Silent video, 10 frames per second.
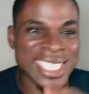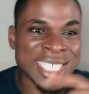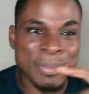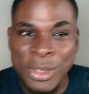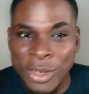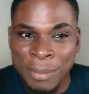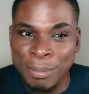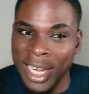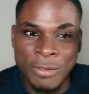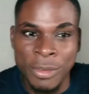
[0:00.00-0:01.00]
It's been on the
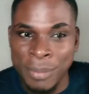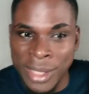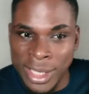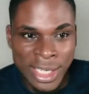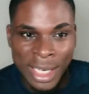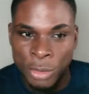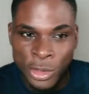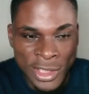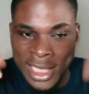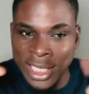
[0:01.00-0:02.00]
plan from beginning. I'm not
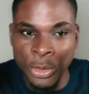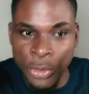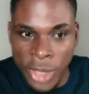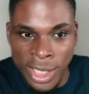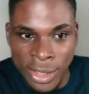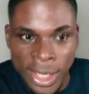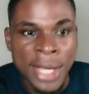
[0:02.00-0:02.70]
just telling you right now.